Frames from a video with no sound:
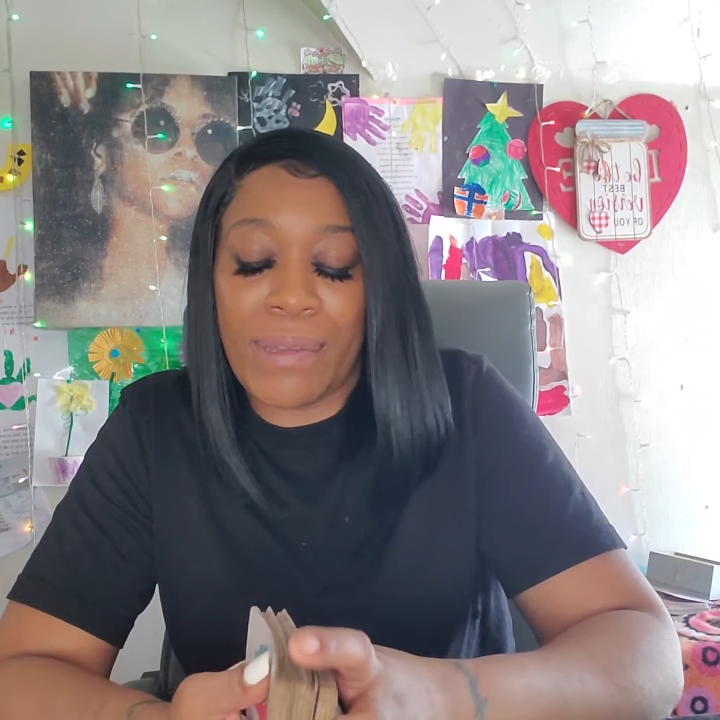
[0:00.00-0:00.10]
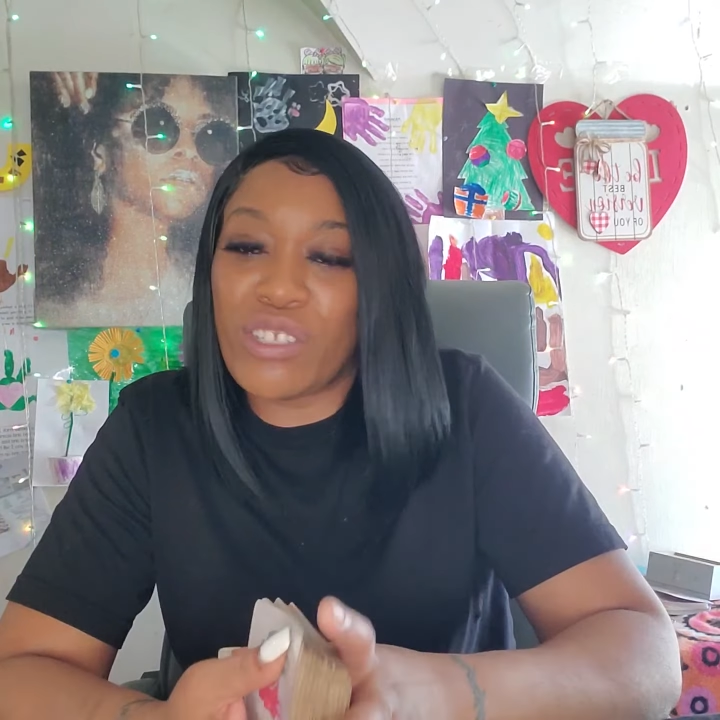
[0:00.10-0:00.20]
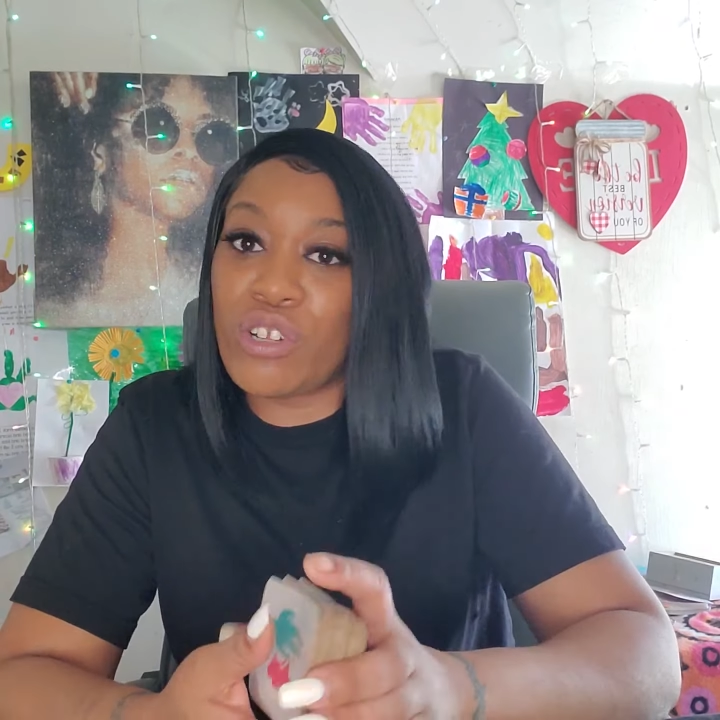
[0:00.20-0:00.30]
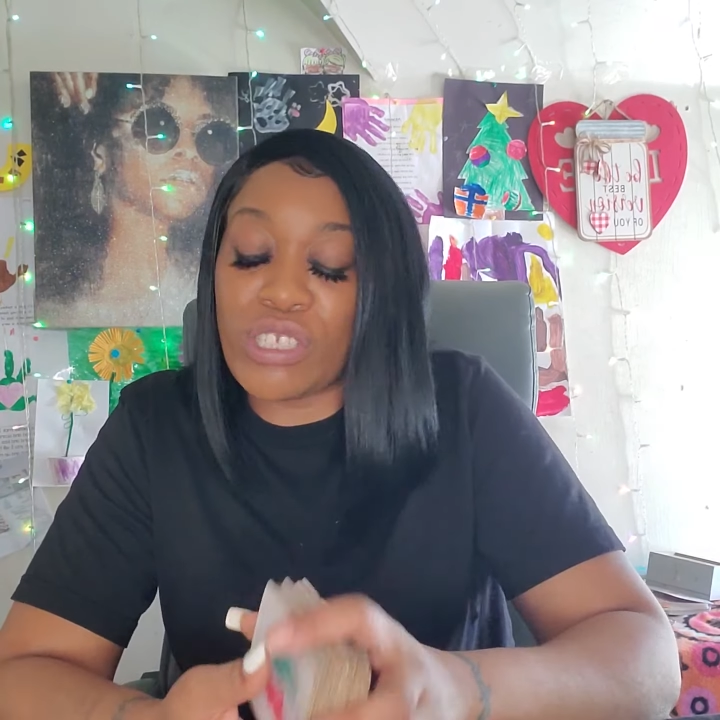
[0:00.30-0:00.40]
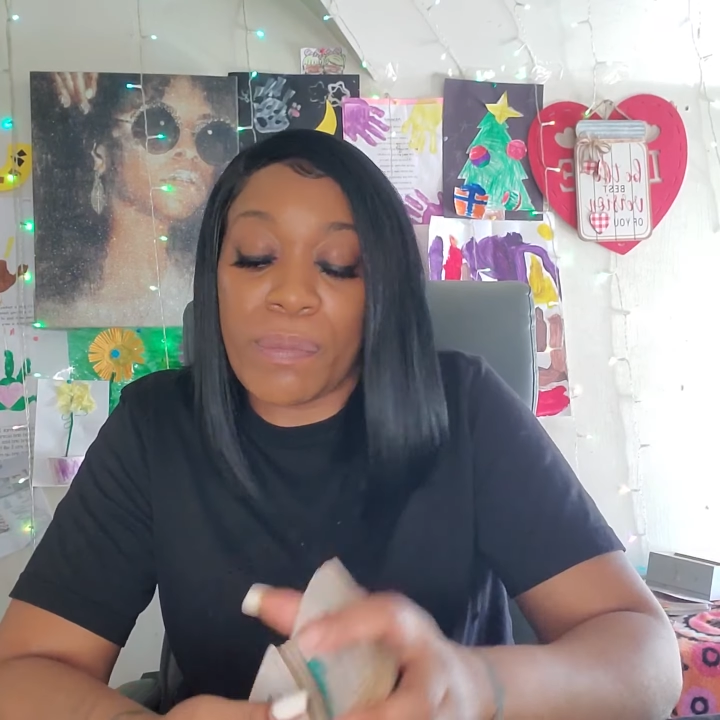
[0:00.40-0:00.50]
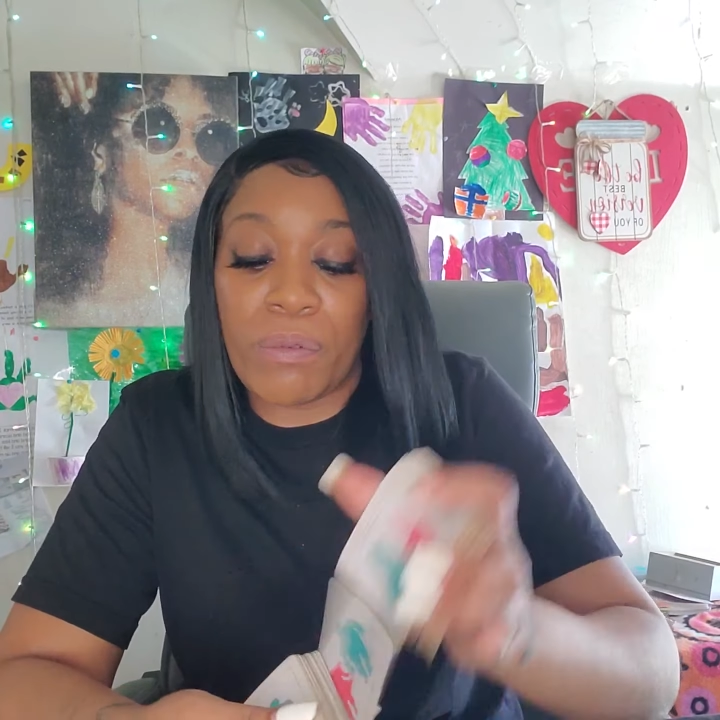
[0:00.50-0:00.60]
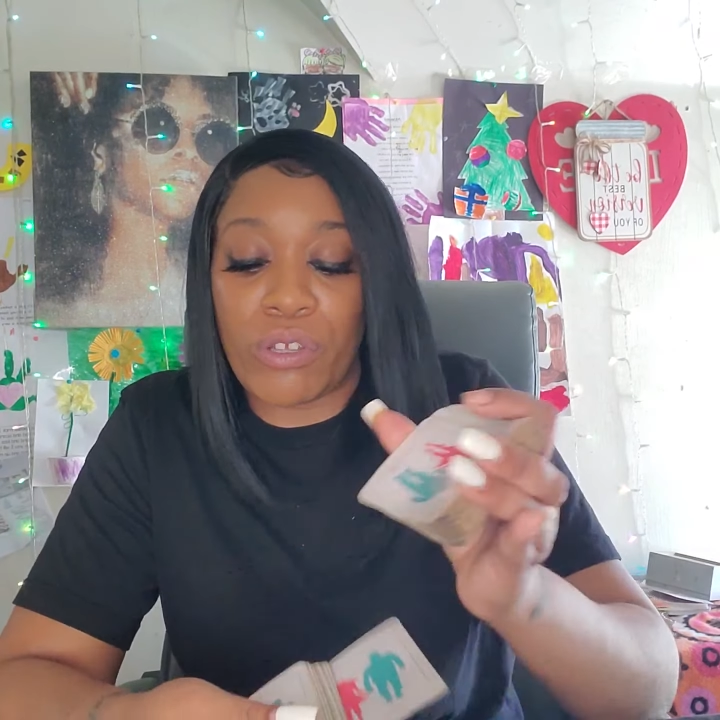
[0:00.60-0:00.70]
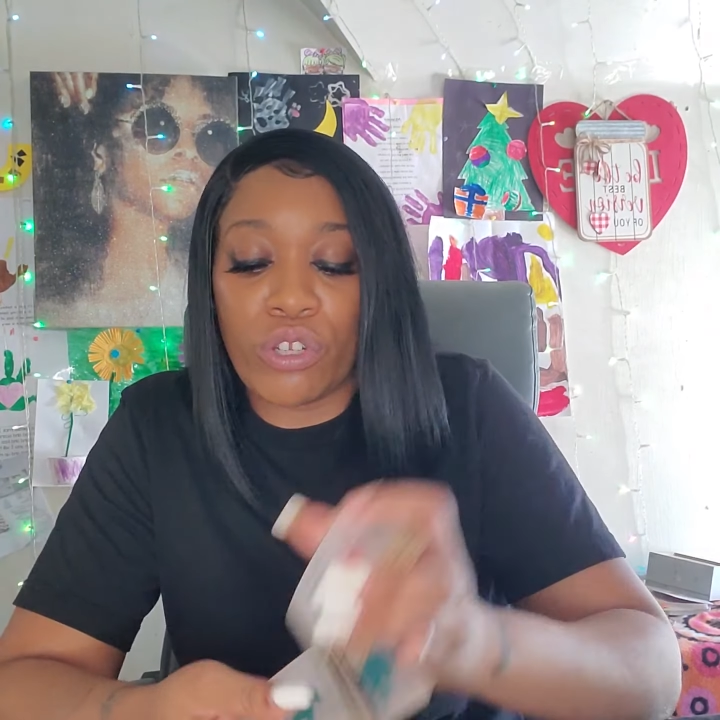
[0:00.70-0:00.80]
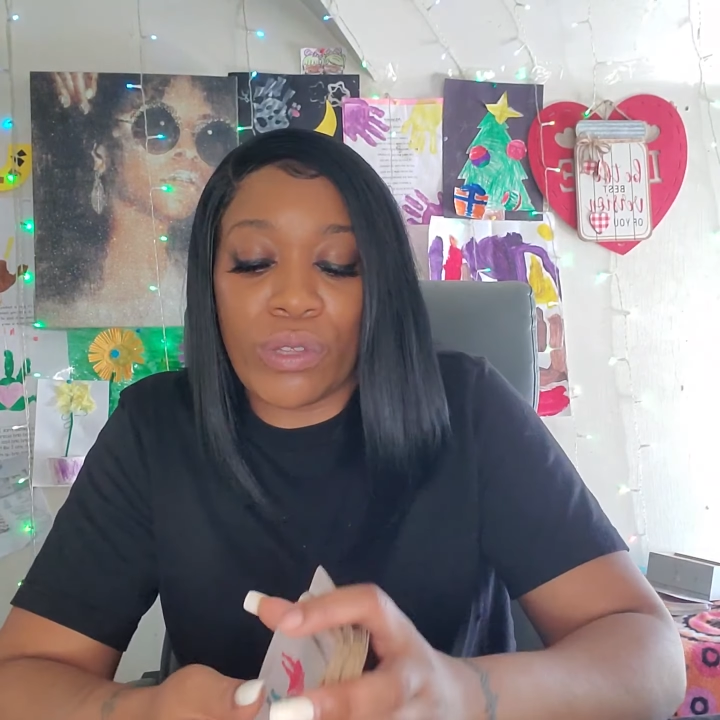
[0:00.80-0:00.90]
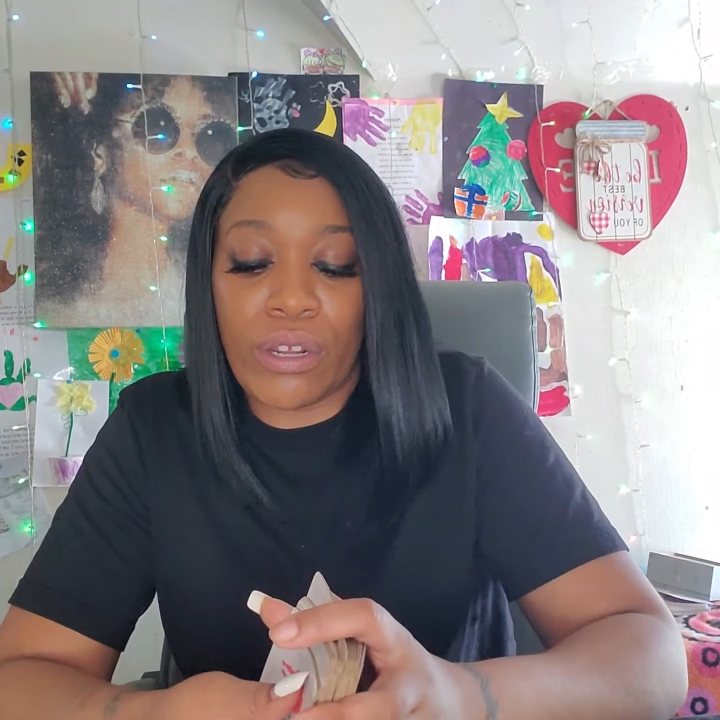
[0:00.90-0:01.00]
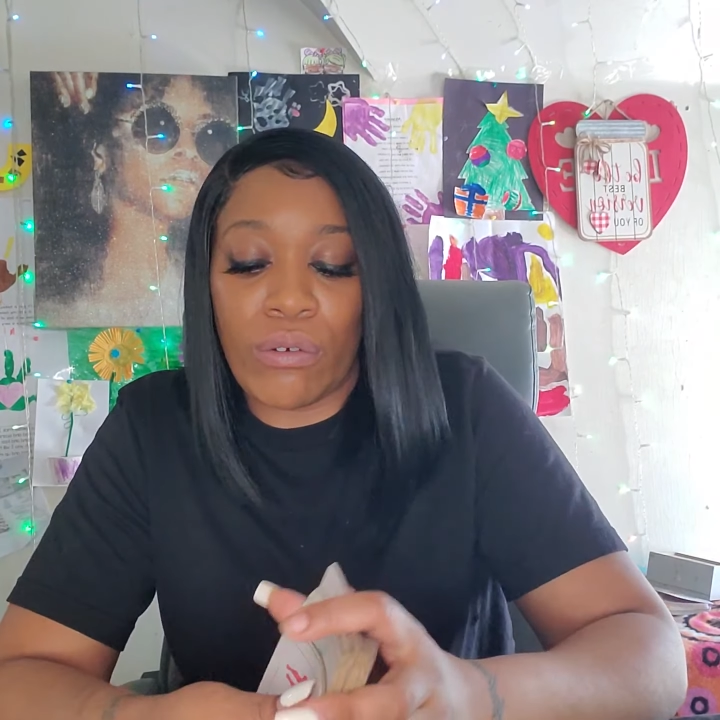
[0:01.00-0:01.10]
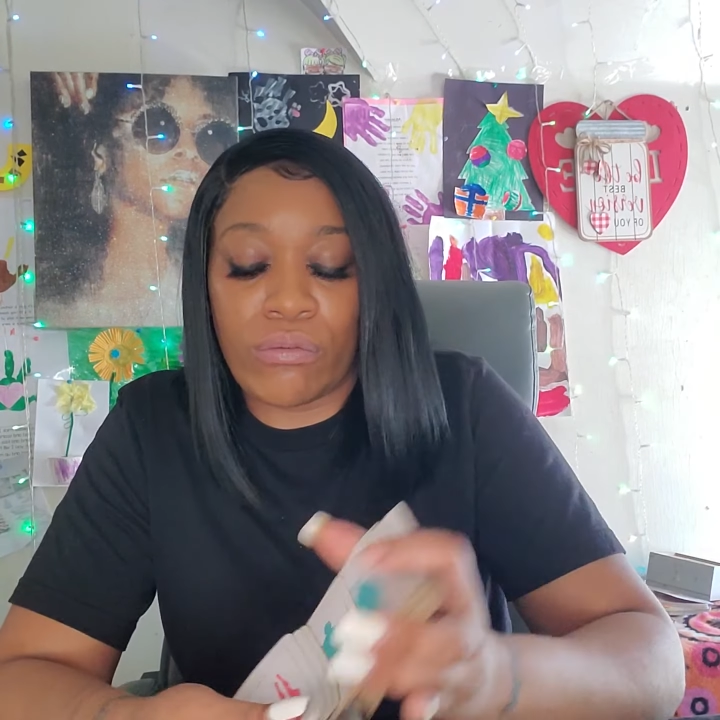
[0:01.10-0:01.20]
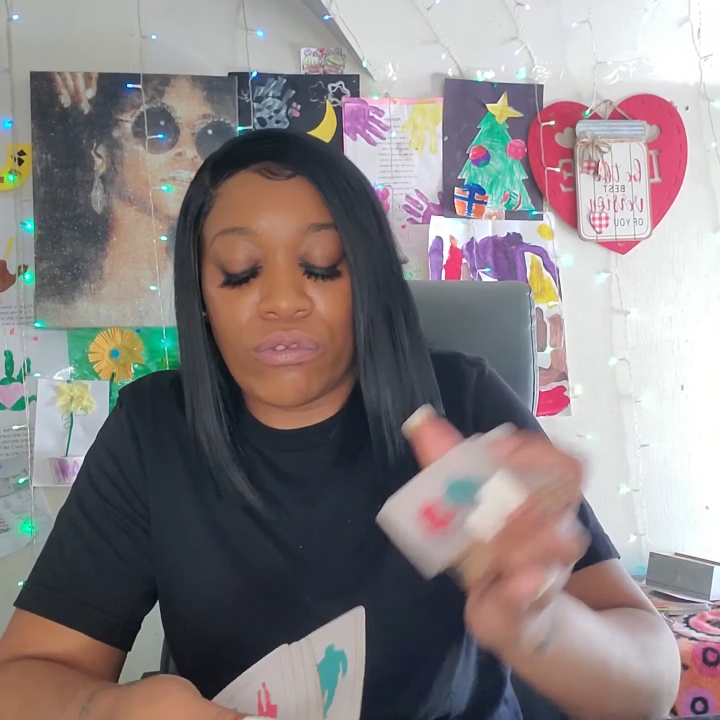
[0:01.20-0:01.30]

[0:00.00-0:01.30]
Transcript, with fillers: But, you know, some people are new. They don't,